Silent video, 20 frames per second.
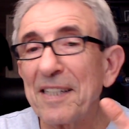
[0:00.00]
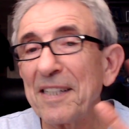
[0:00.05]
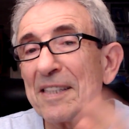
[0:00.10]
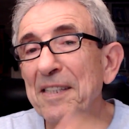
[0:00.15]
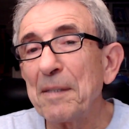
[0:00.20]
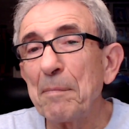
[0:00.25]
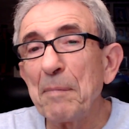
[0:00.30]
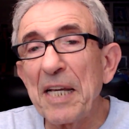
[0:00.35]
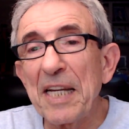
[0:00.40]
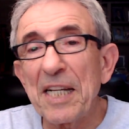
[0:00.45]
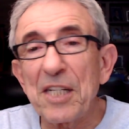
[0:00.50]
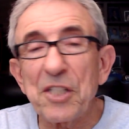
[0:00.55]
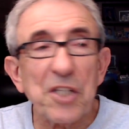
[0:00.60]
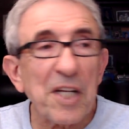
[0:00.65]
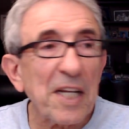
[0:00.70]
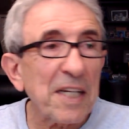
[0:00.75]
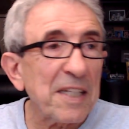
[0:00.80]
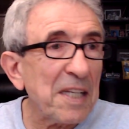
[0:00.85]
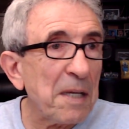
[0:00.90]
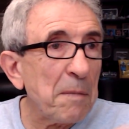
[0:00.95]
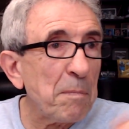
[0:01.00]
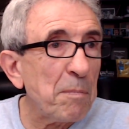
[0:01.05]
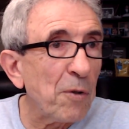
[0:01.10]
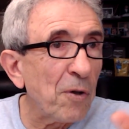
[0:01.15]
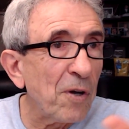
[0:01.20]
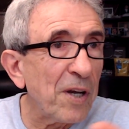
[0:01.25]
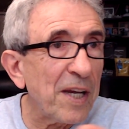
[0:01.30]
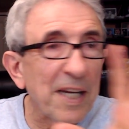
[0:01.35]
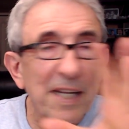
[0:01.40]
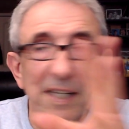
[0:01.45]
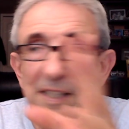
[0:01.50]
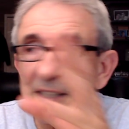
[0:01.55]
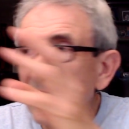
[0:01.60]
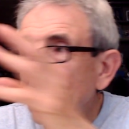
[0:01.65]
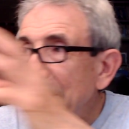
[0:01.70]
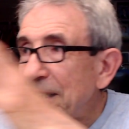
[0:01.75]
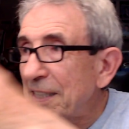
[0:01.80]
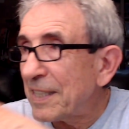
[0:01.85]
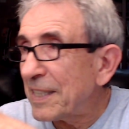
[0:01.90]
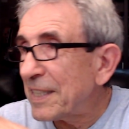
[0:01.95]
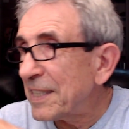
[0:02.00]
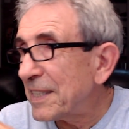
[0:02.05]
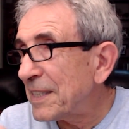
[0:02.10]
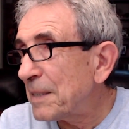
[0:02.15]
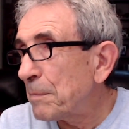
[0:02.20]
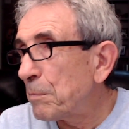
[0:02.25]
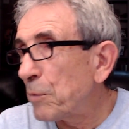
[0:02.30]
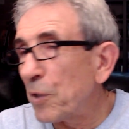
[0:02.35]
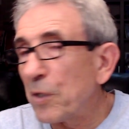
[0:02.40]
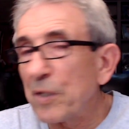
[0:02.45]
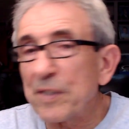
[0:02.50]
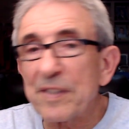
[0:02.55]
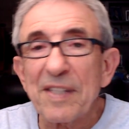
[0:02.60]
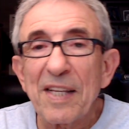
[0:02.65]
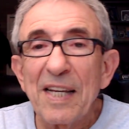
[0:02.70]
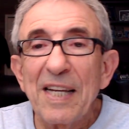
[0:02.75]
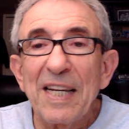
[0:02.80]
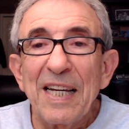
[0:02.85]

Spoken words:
manager, the employer, the boss,